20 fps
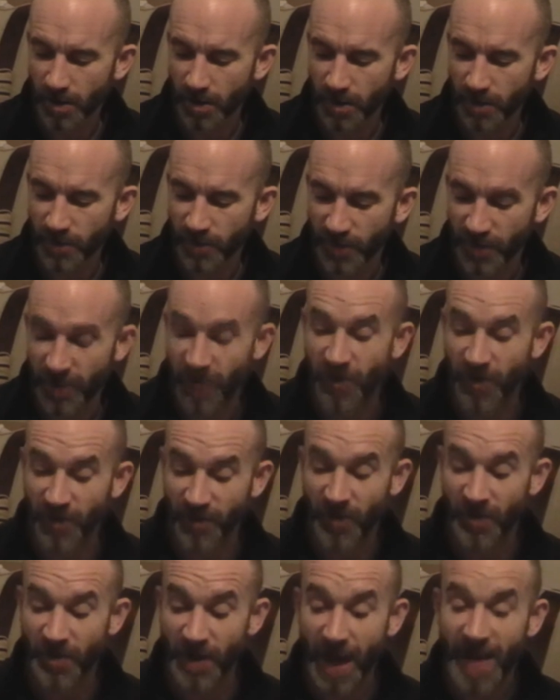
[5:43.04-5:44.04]

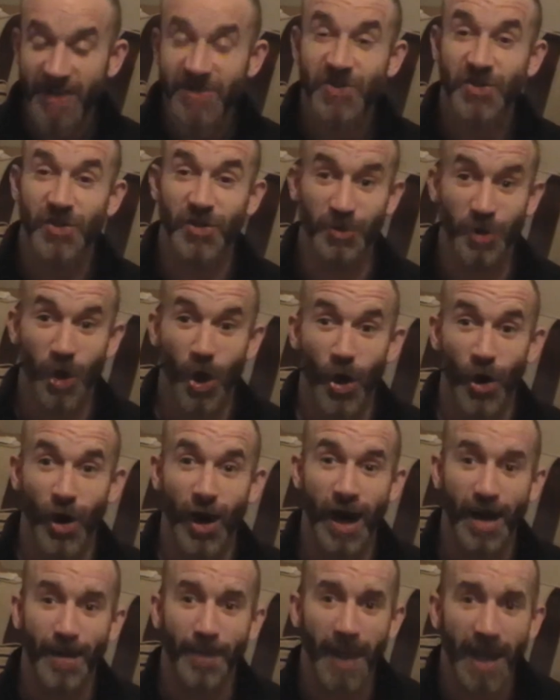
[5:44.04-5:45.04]
The next note
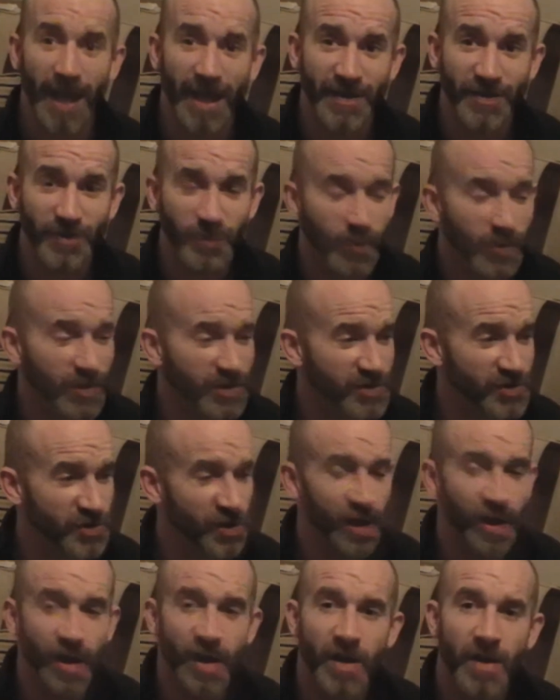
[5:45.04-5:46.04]
I made was,